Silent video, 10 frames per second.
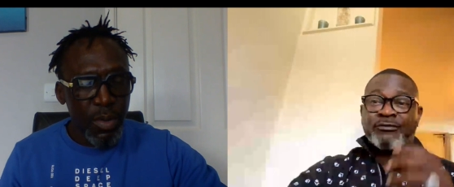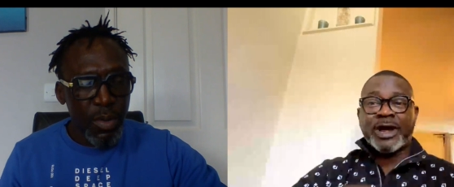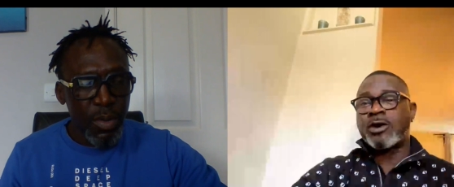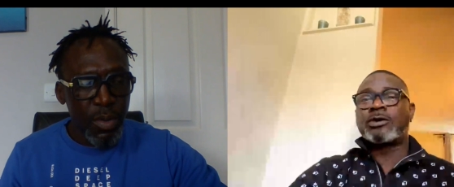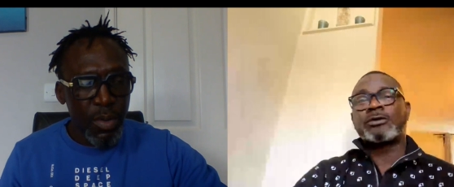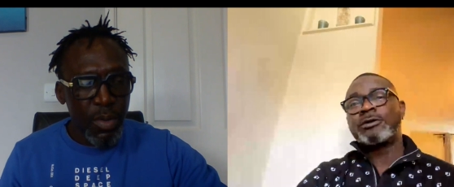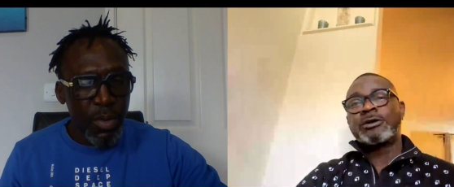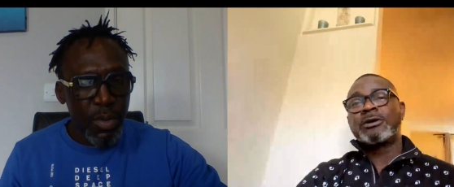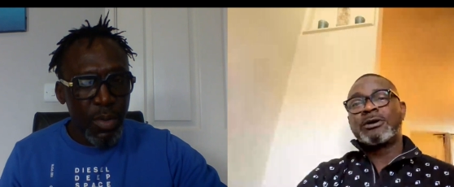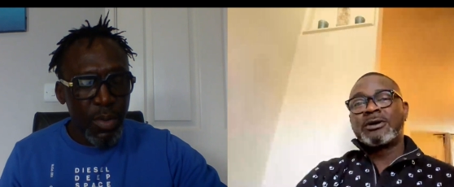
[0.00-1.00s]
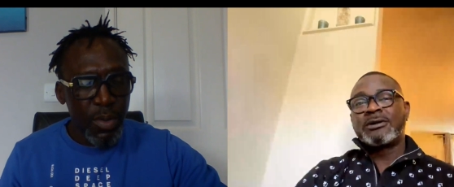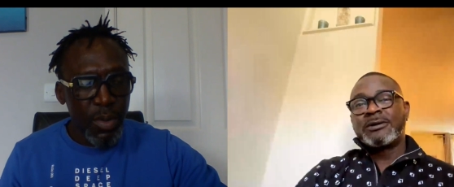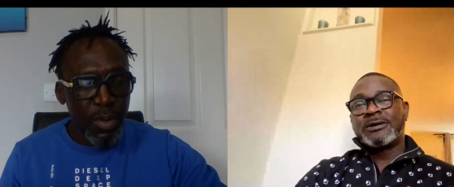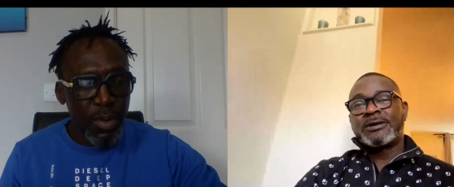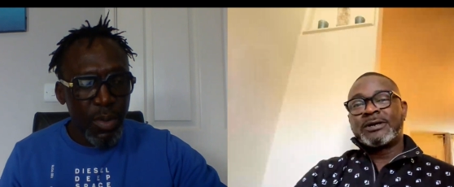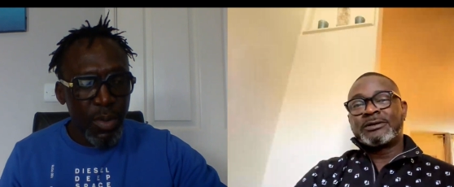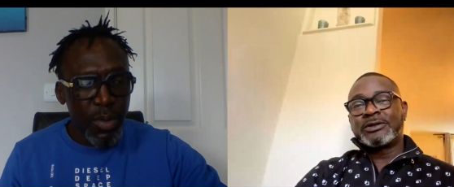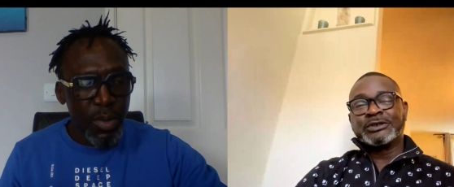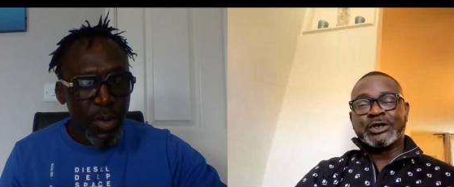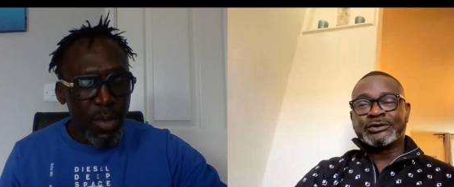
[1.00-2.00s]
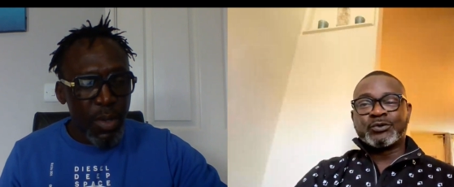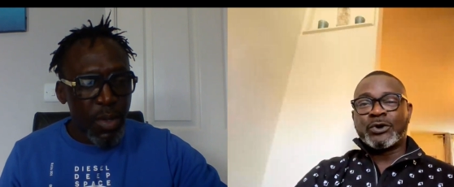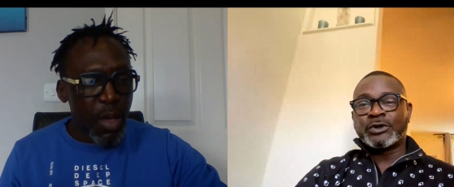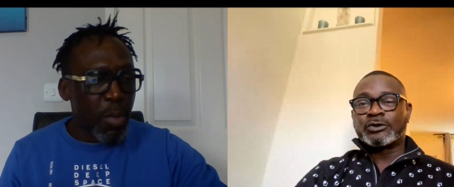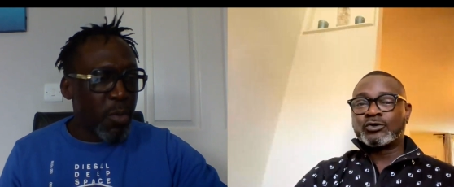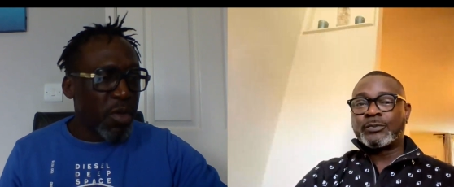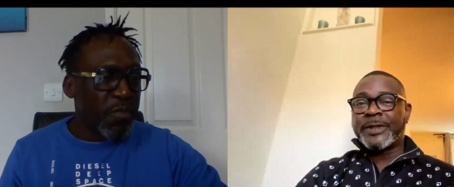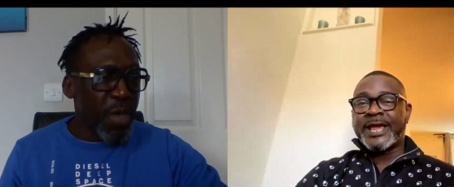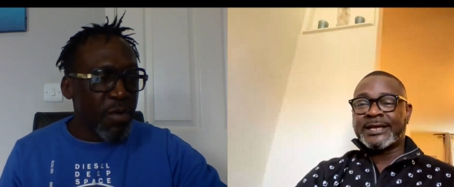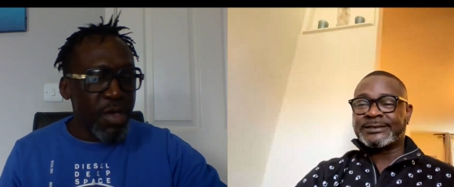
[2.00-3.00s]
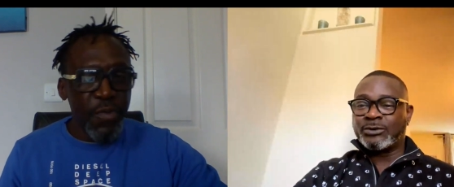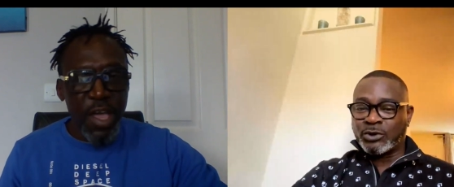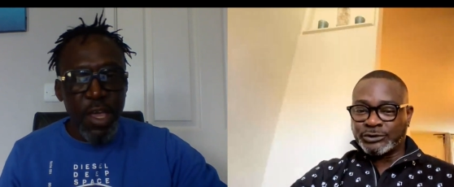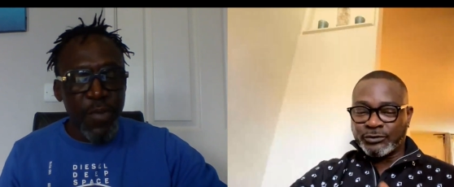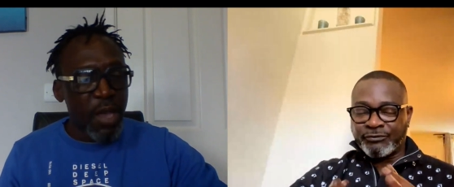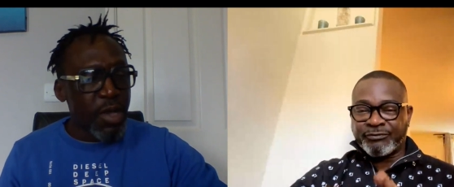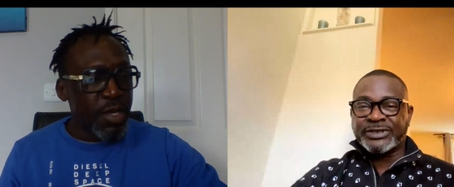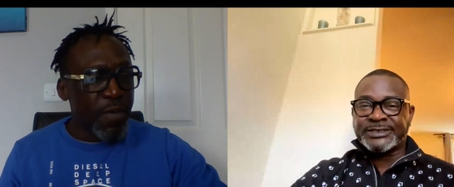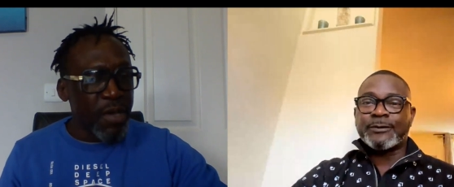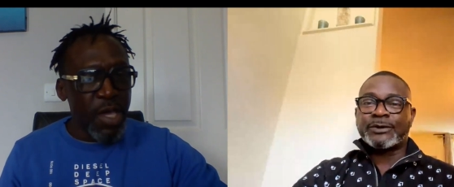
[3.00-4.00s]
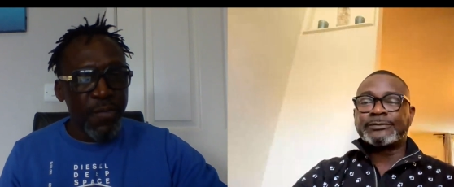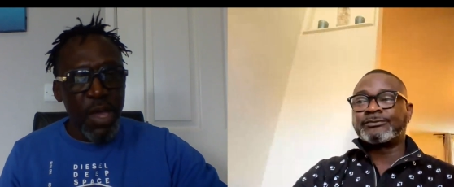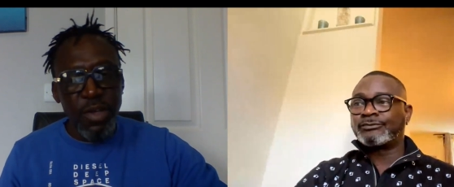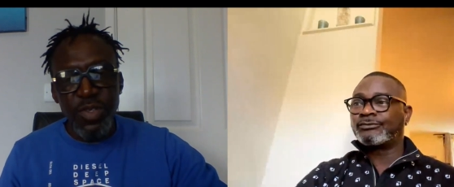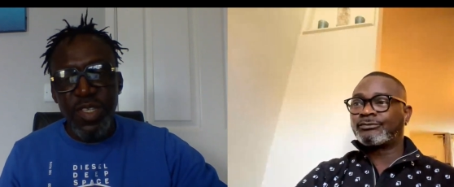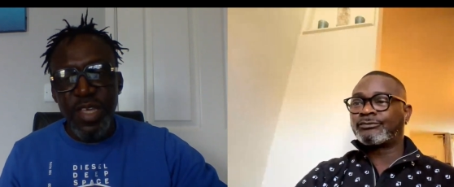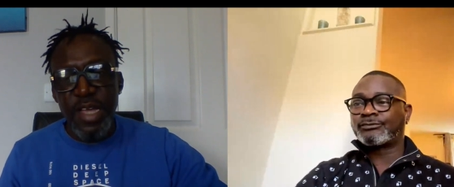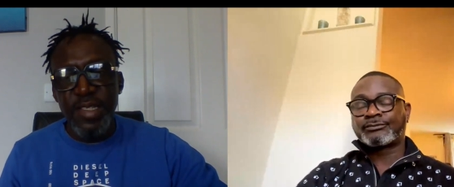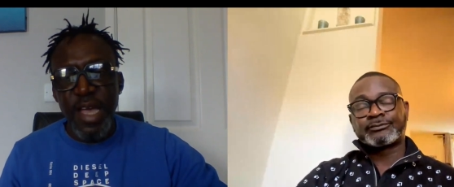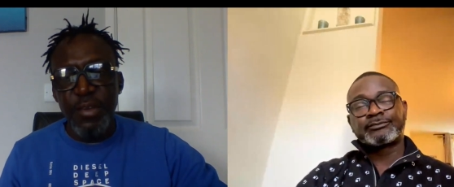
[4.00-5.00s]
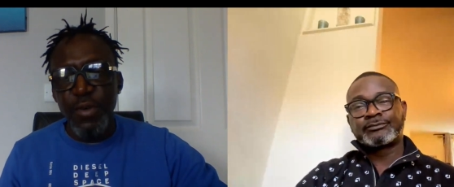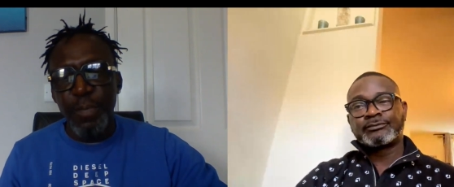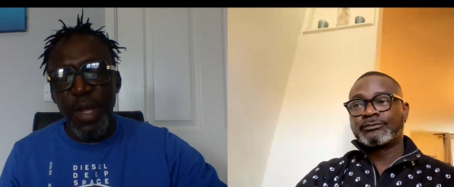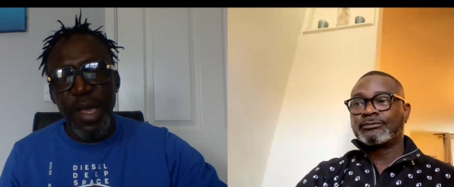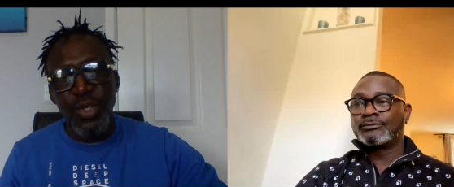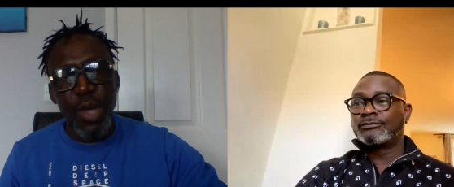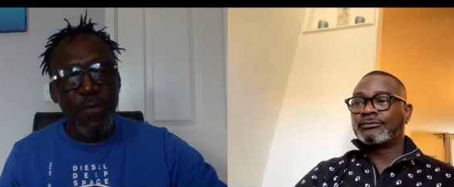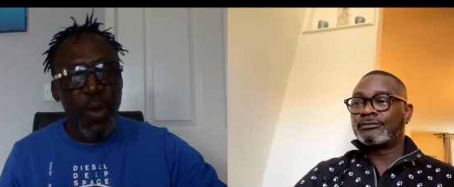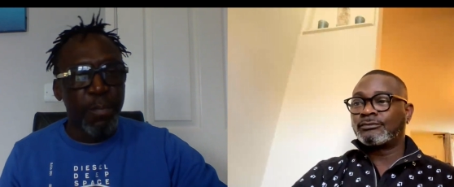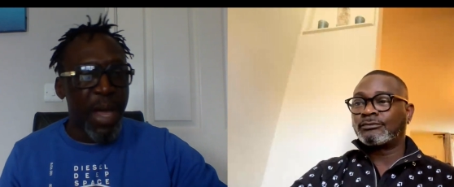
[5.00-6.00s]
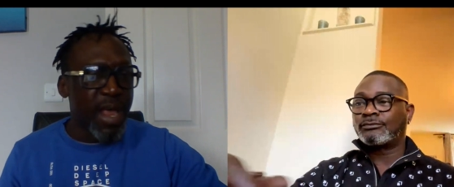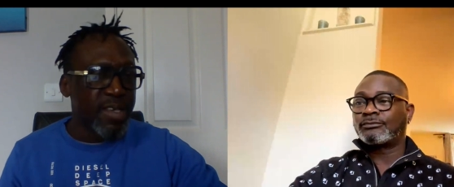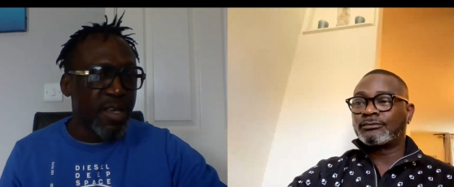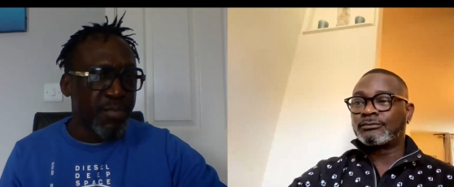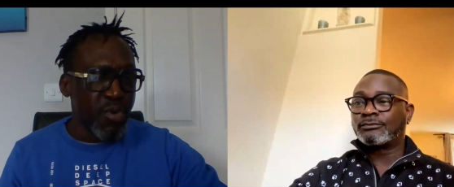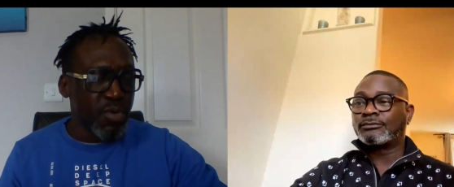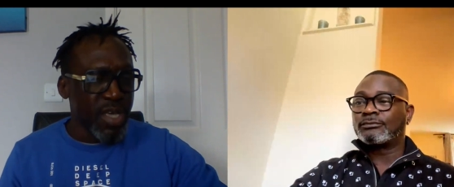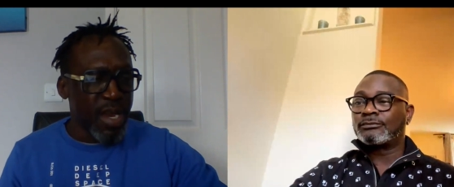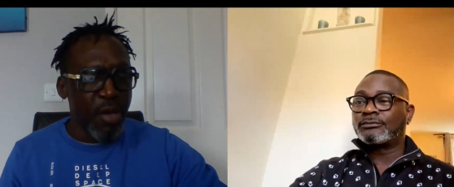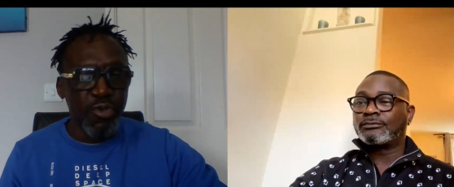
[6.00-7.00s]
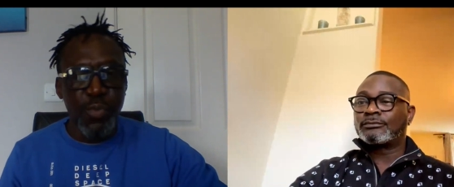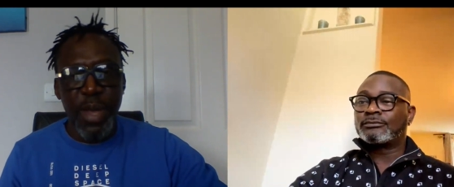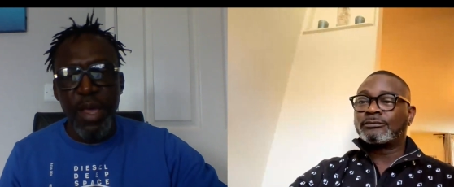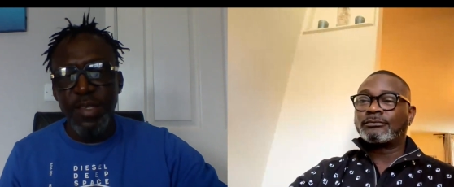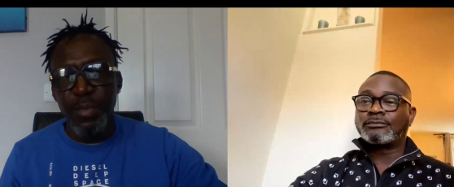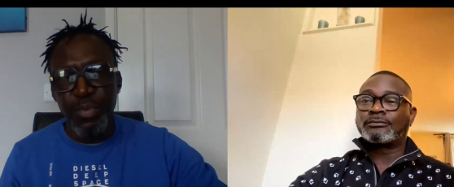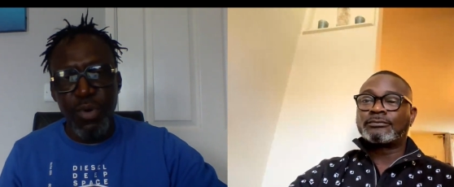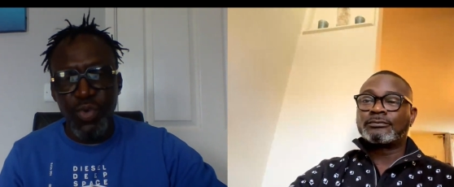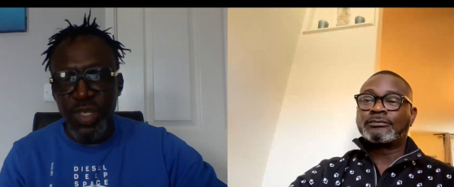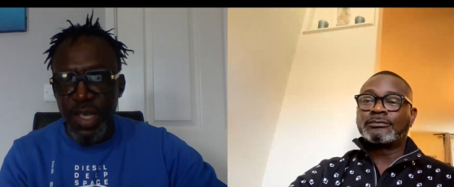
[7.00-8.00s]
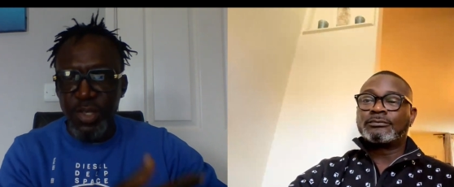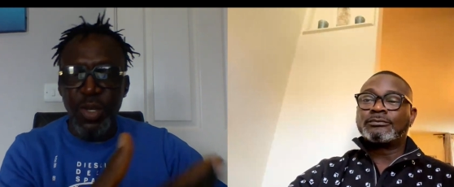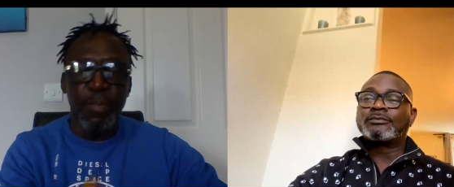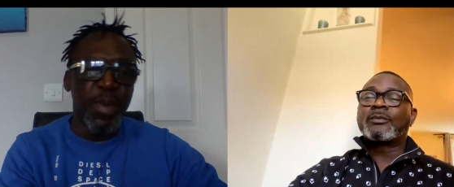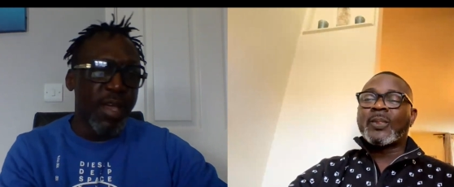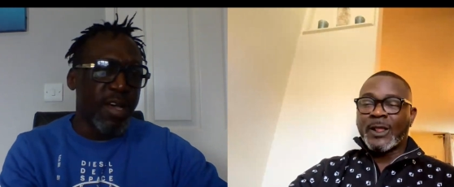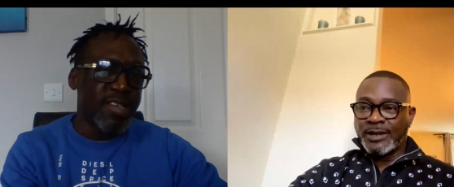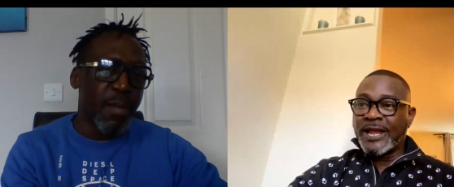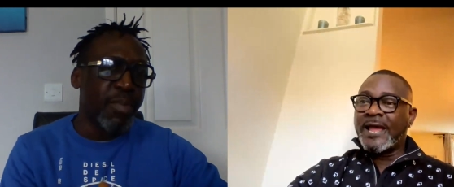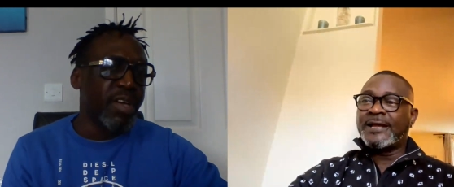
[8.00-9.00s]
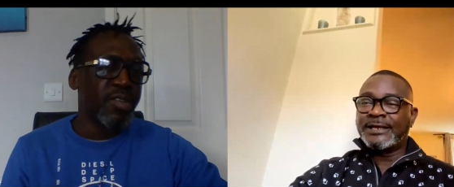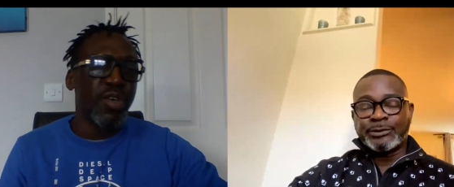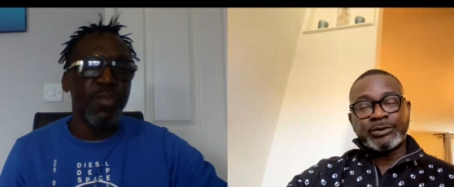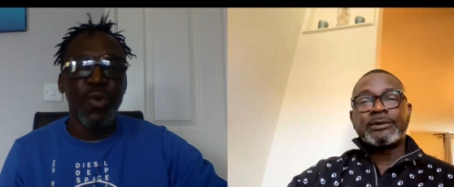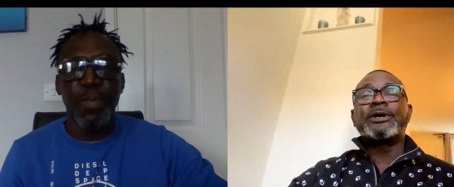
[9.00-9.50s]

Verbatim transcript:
Speaker 1: overhaul not just one yeah, or two we, players. Yeah, if,
Speaker 2: you are, going, if, you are, if you are going to sign 10 new players, you have to balance the books. And how do you balance the books? You sell some players yeah. and bring in some